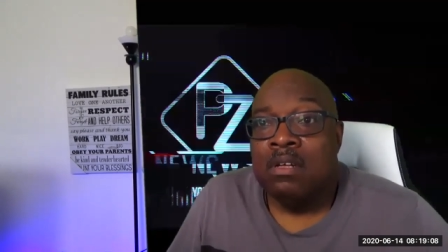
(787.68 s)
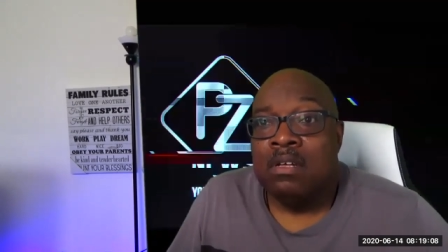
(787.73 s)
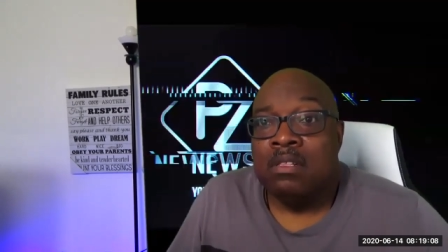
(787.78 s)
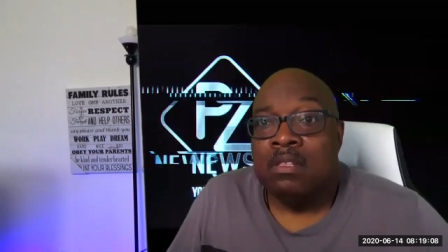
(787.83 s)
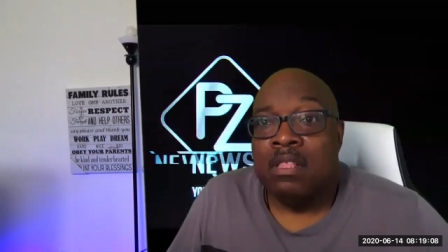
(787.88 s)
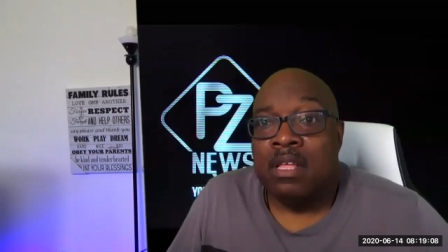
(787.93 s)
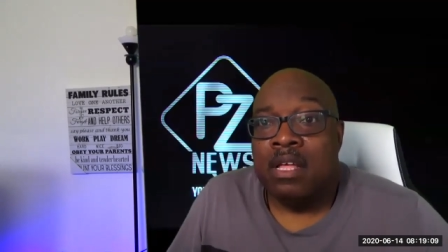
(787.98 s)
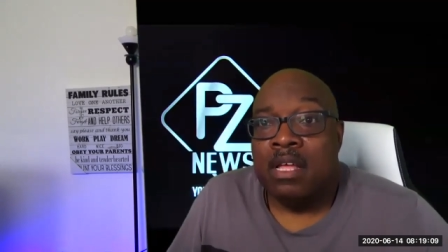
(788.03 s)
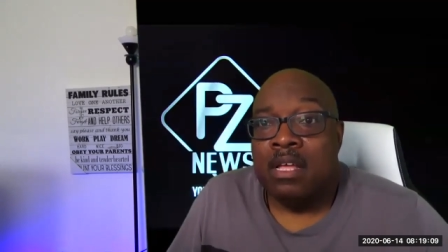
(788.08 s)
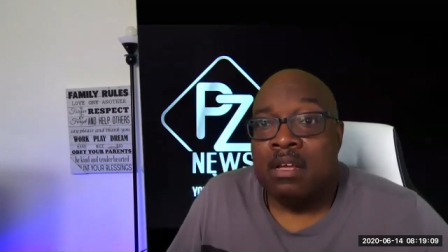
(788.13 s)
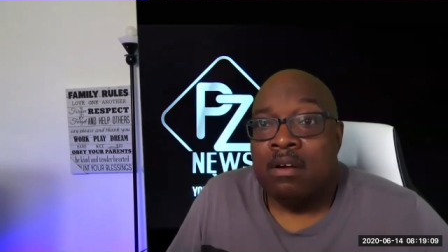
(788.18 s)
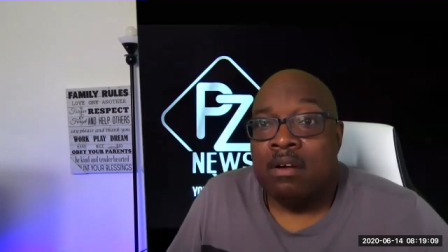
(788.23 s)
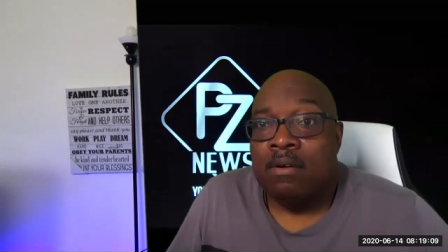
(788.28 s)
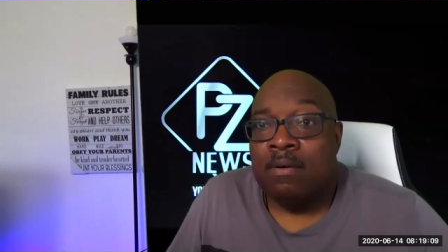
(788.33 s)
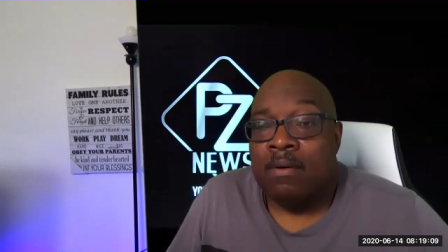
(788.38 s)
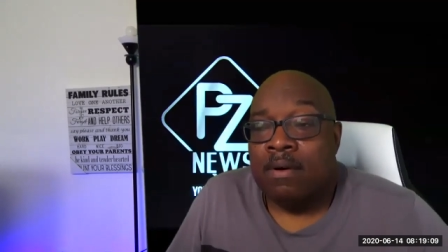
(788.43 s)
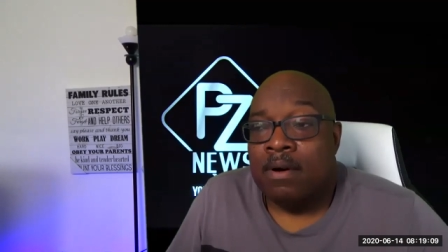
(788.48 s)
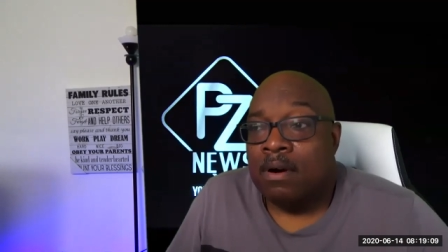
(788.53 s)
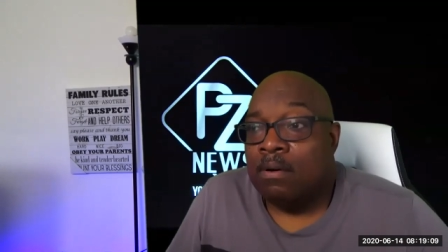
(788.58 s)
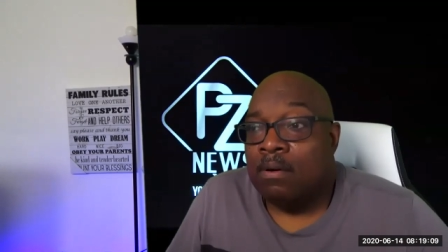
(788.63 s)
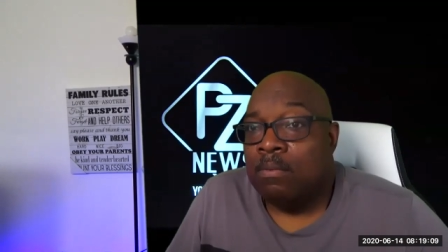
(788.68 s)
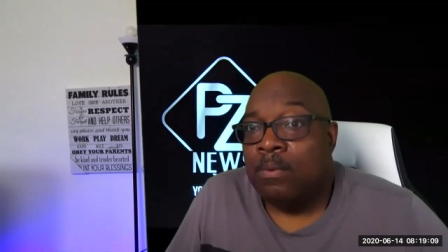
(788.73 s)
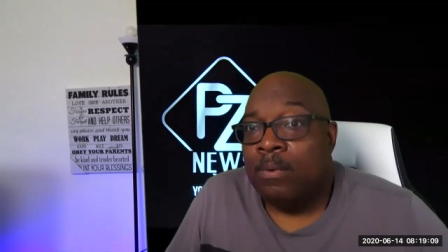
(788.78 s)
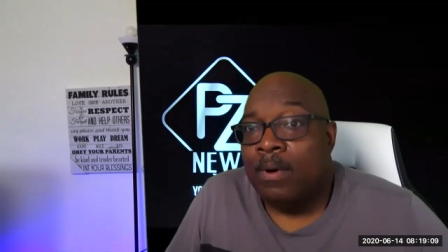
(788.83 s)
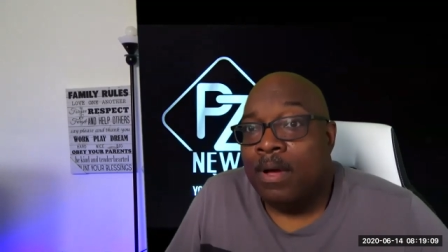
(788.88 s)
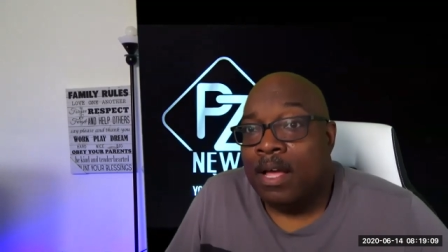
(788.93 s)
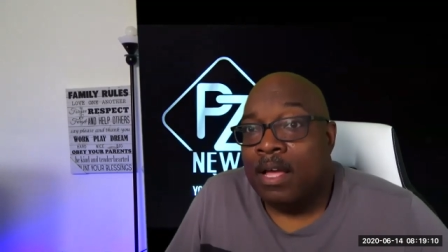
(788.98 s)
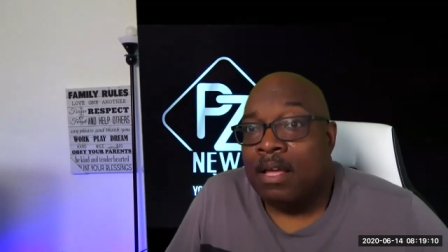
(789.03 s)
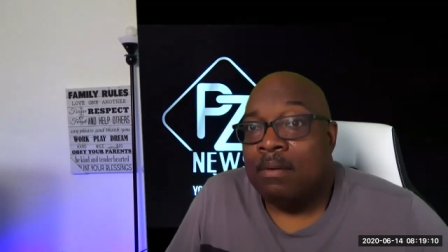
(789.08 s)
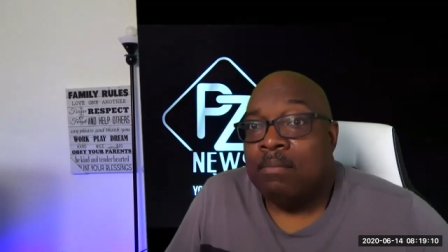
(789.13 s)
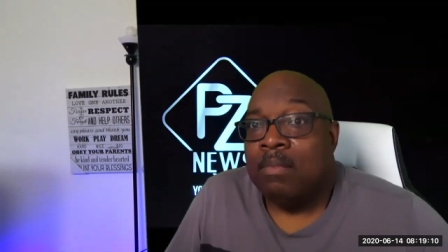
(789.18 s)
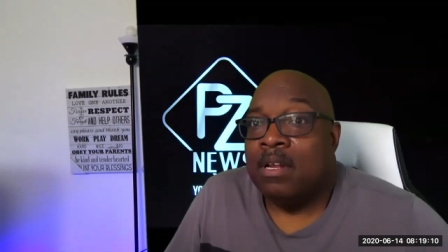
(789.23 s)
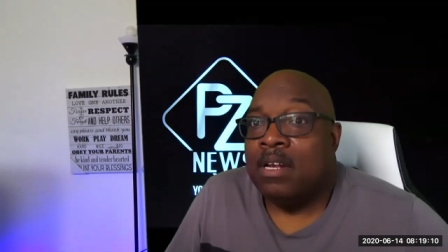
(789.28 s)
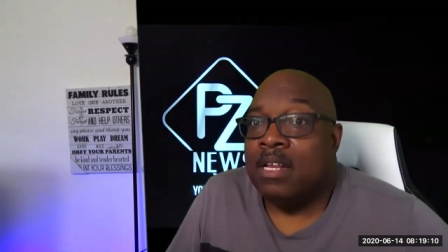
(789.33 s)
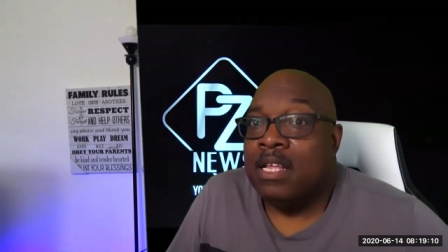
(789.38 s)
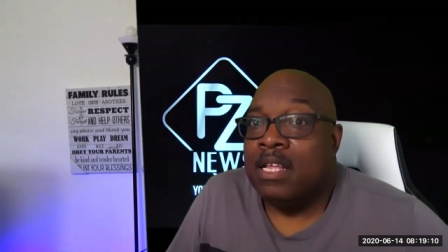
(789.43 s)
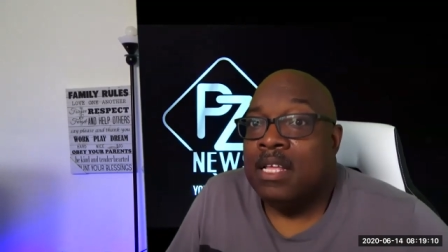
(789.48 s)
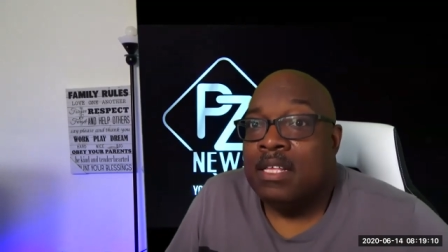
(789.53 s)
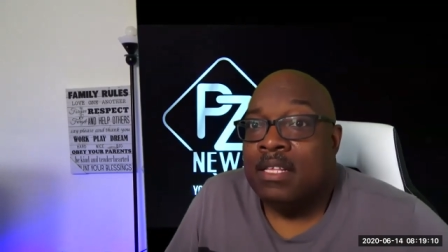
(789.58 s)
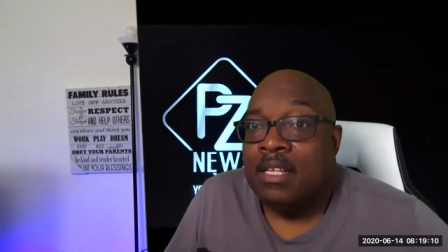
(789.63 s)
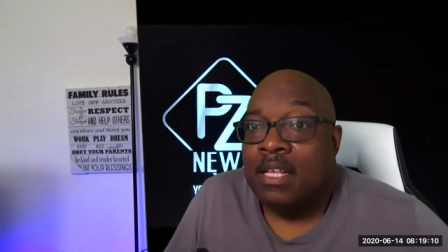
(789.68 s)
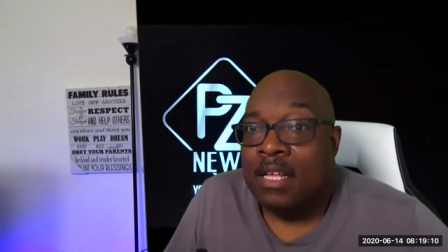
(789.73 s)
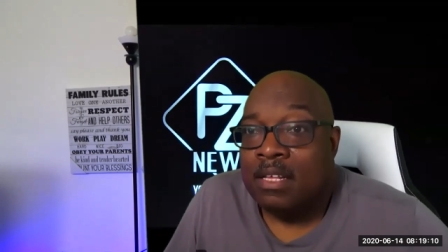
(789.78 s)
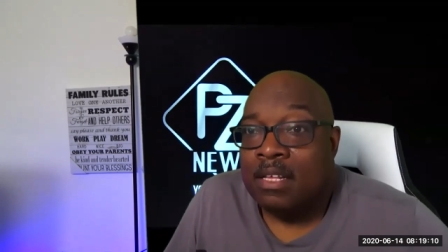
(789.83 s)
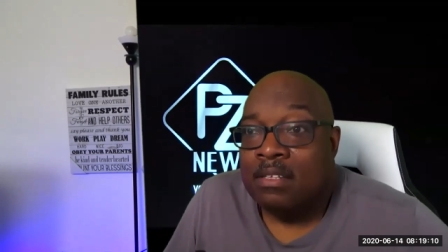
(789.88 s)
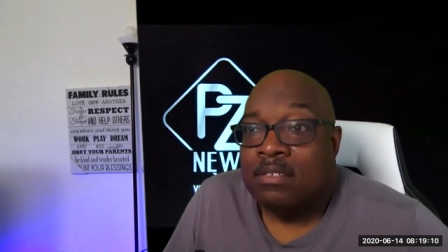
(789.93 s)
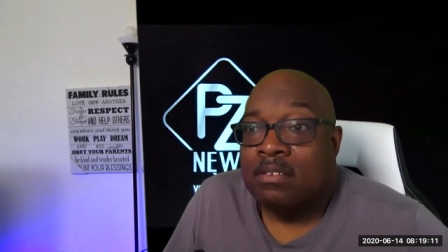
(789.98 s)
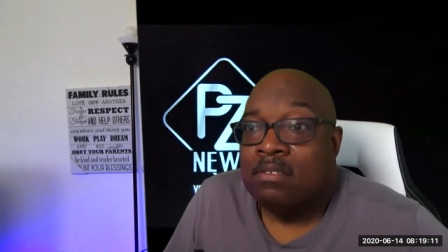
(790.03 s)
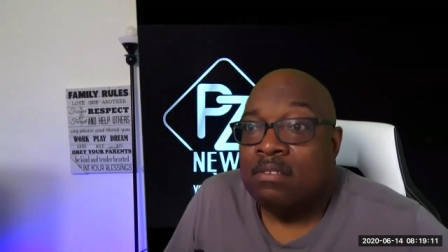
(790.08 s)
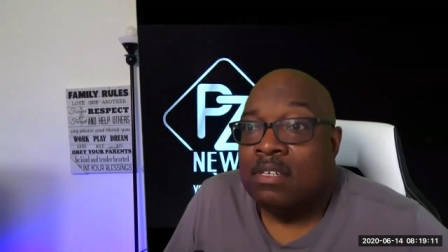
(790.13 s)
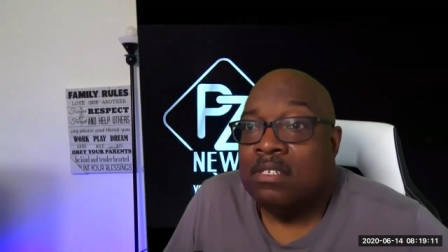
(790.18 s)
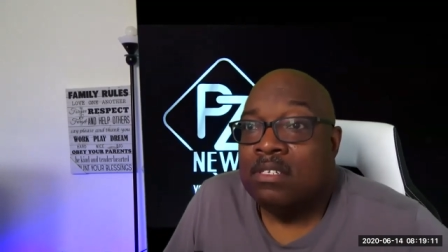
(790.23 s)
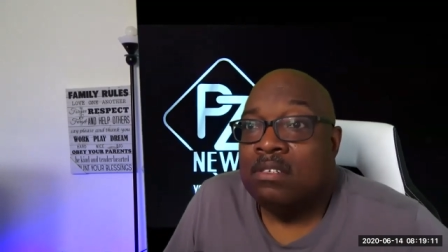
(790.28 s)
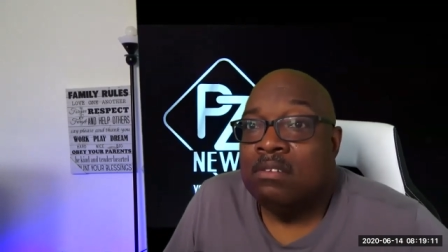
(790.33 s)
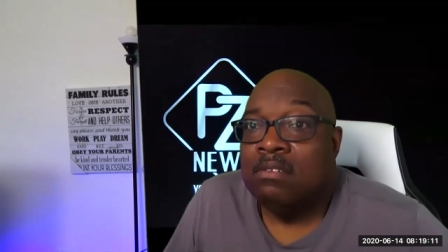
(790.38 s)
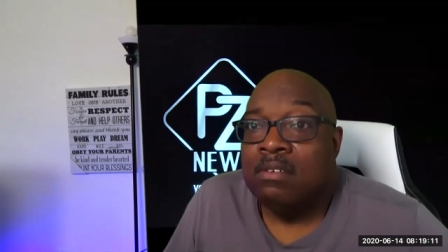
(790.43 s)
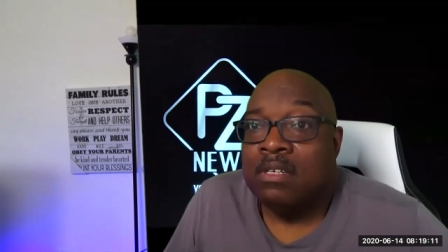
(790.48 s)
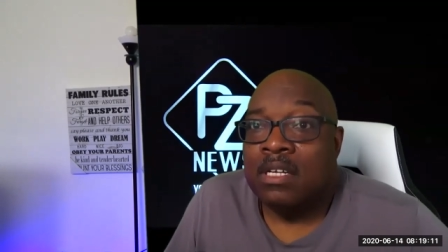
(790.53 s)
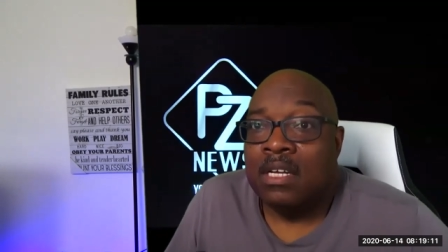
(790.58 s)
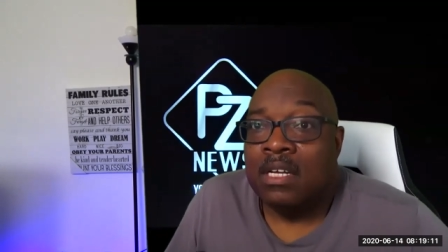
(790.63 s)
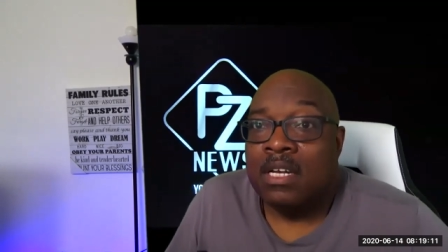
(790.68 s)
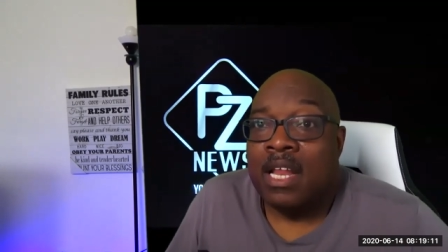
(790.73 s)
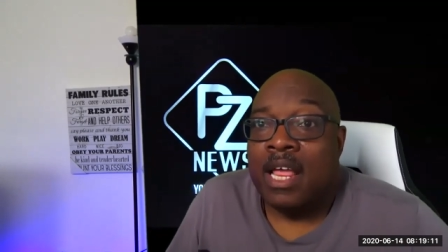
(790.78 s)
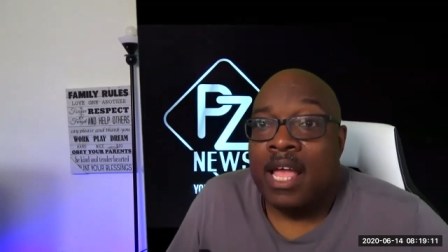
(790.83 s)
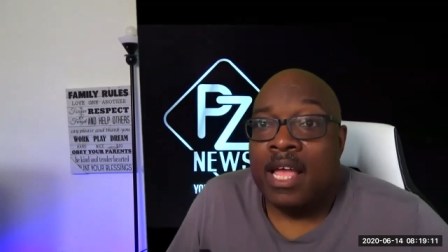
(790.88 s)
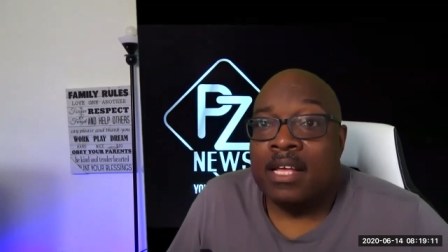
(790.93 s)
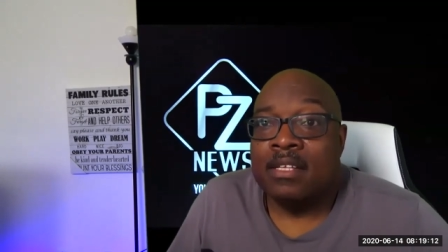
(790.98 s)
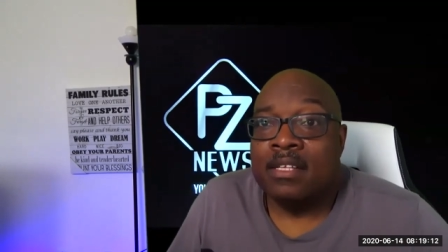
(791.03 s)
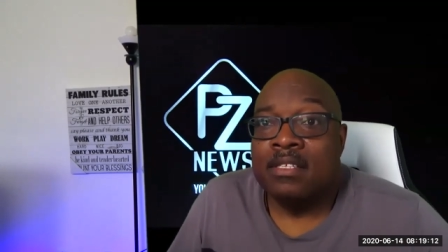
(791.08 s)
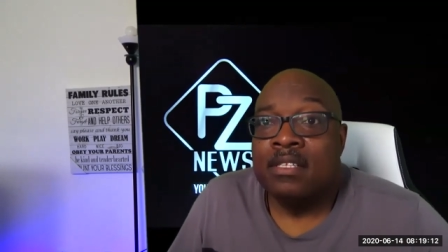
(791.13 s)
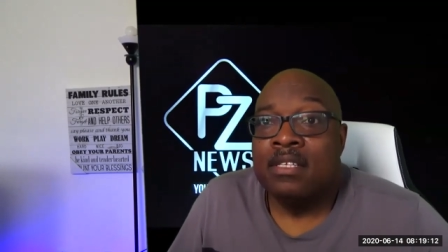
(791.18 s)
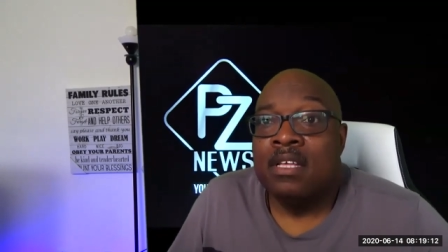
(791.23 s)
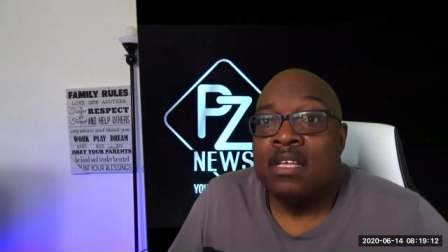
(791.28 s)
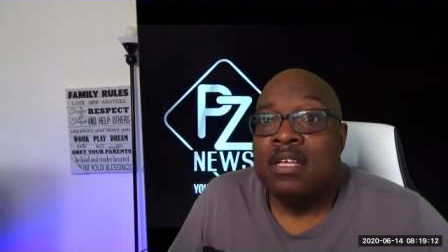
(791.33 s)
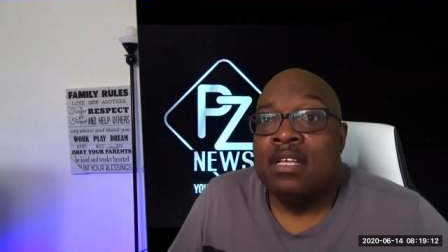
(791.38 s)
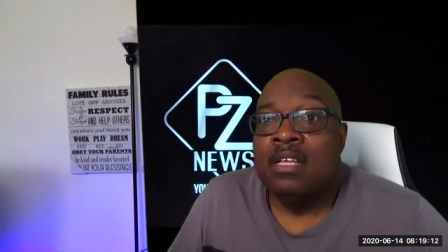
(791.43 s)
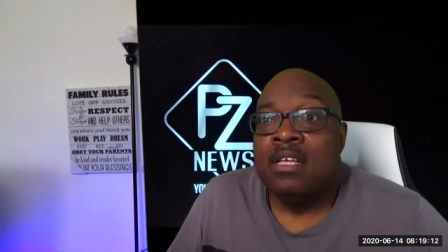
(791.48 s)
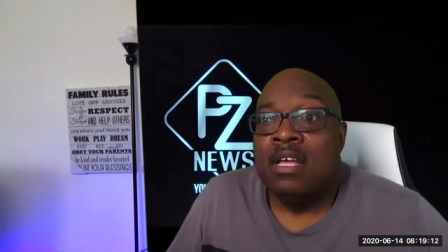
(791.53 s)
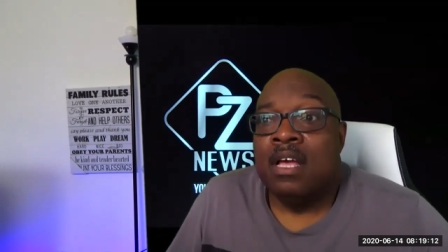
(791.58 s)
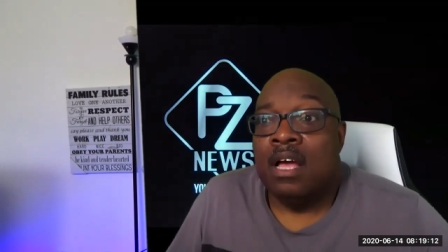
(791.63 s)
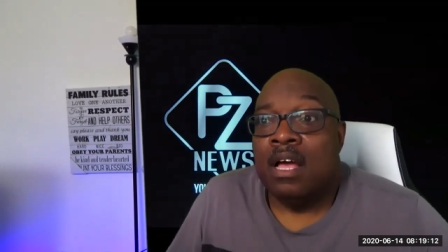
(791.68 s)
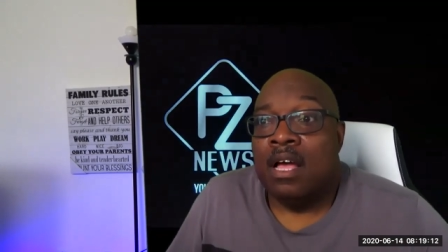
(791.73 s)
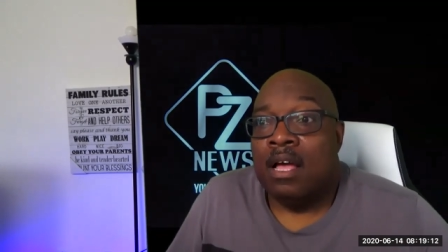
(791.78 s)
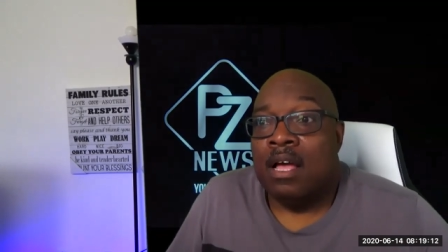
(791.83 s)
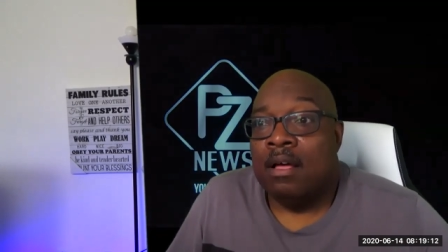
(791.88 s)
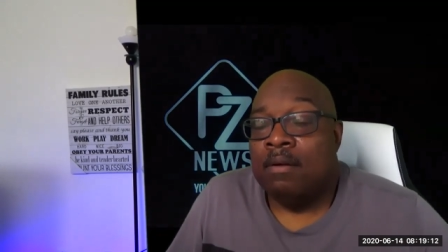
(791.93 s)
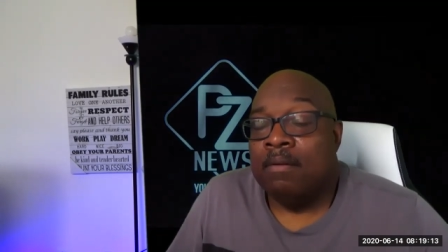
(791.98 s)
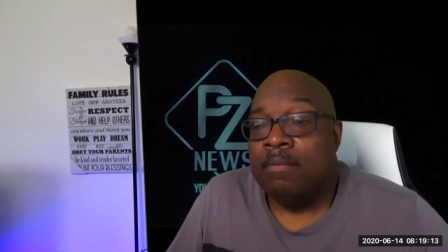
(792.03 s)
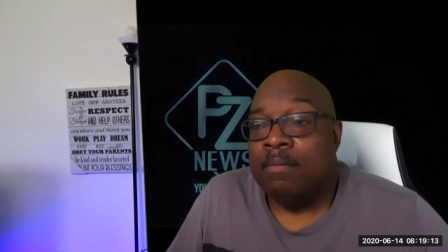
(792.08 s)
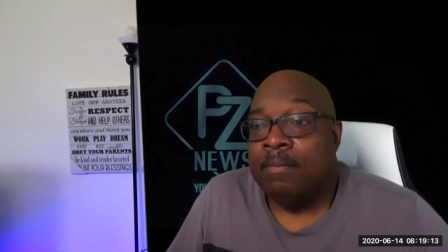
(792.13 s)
thing or what, but he is going to annex uh,